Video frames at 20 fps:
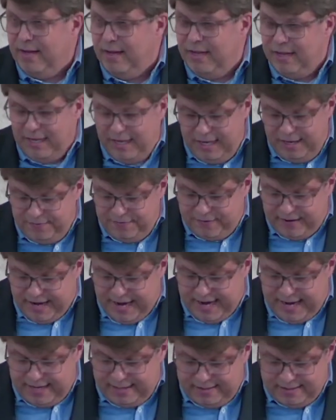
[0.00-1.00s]
In Eve's
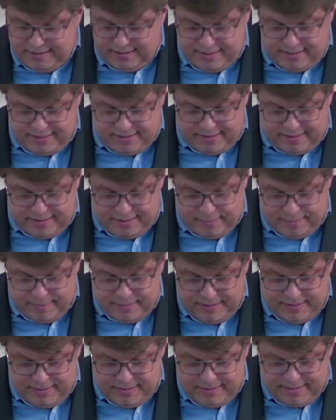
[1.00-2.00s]
case, the
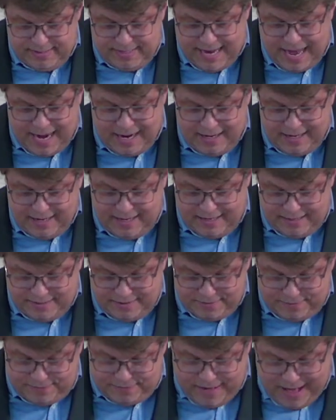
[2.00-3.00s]
serpent sank
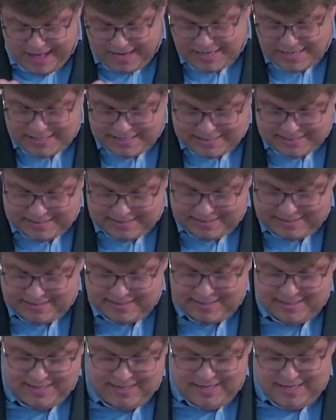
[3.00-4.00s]
his
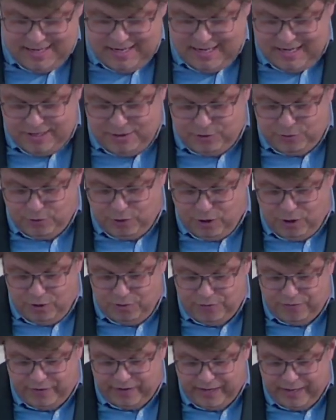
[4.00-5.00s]
fangs into
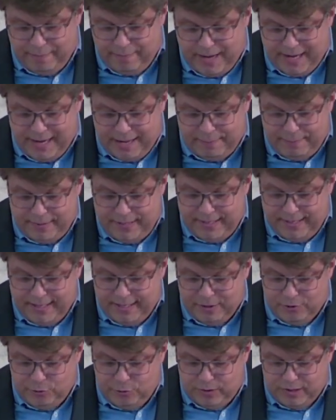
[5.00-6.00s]
all three by
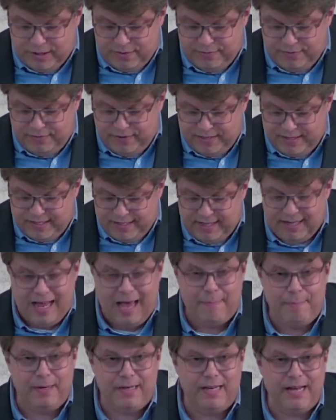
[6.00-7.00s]
appealing to her
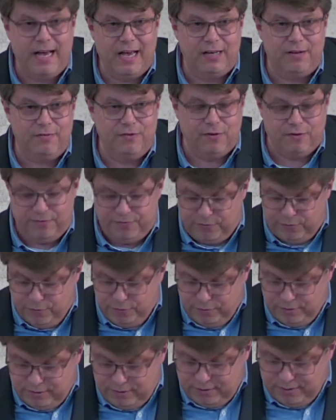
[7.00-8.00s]
physical appetite for
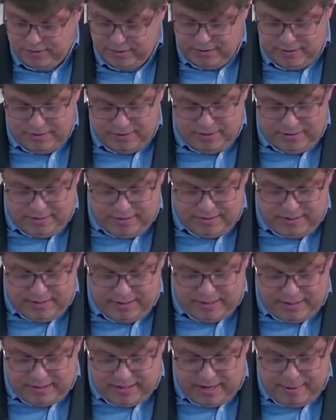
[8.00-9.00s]
food,
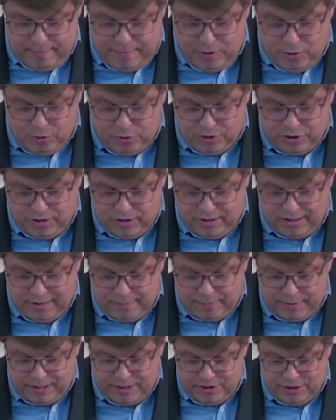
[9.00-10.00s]
her emotional
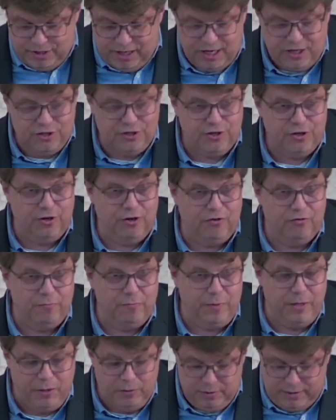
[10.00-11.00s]
appreciation
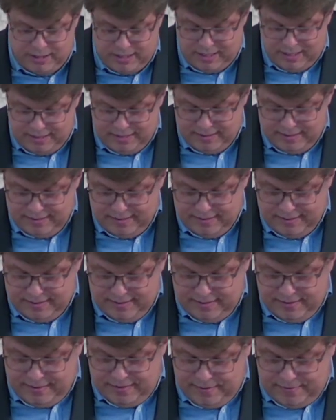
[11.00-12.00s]
of beauty,
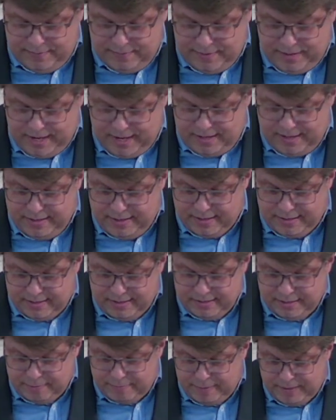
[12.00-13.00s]
and
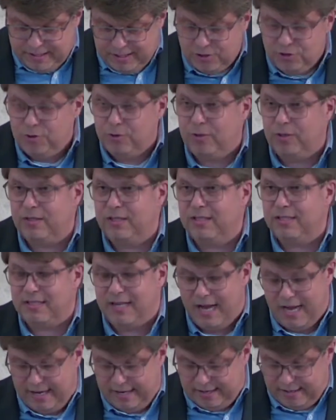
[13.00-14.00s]
her spiritual
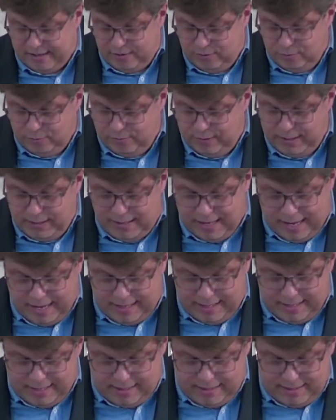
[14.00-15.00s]
desire to be
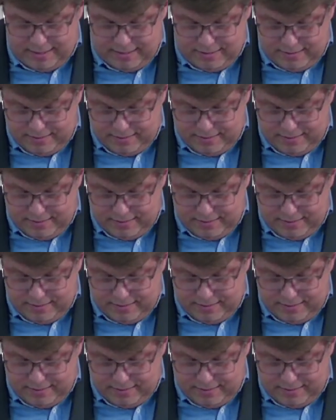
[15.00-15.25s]
like